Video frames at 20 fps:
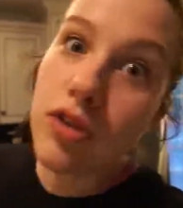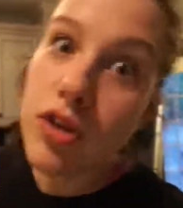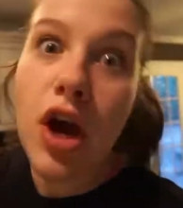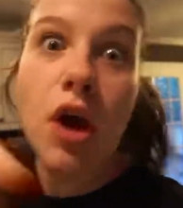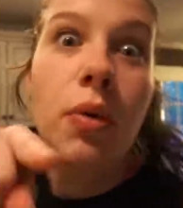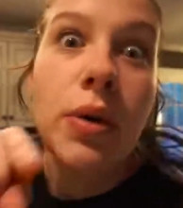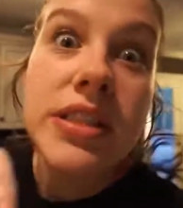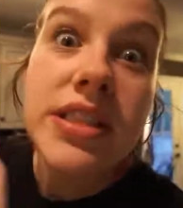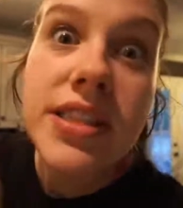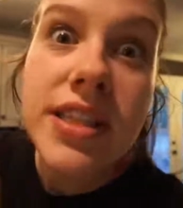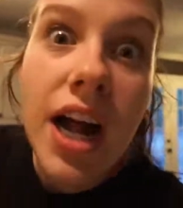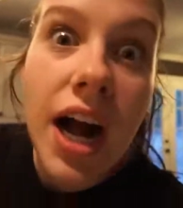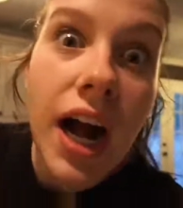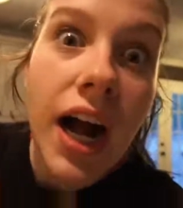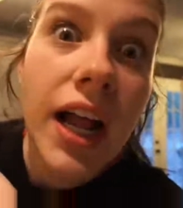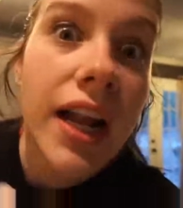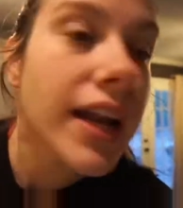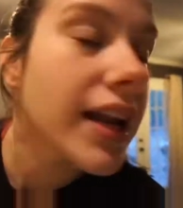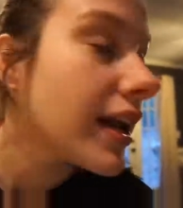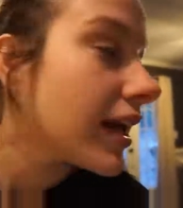No, it's
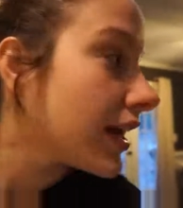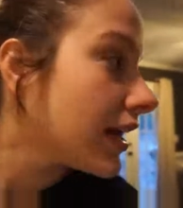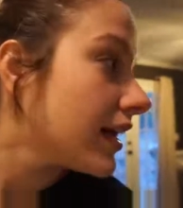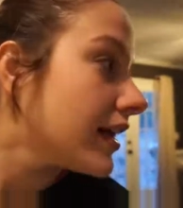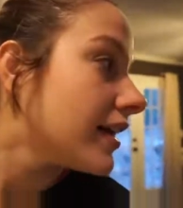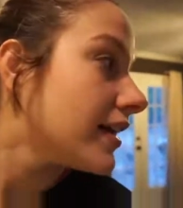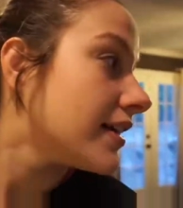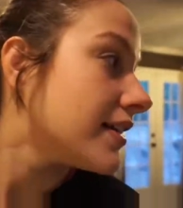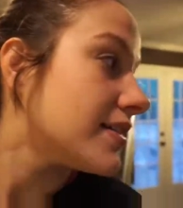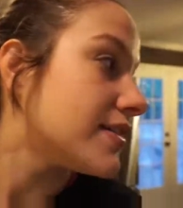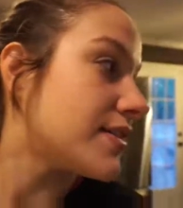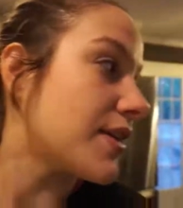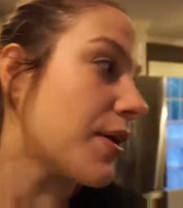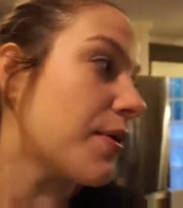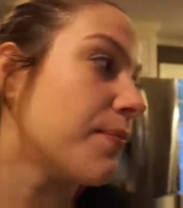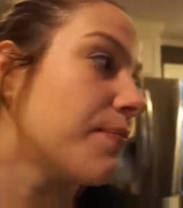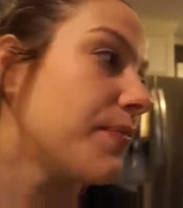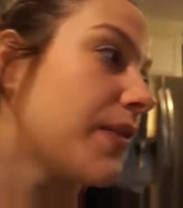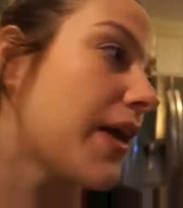not. So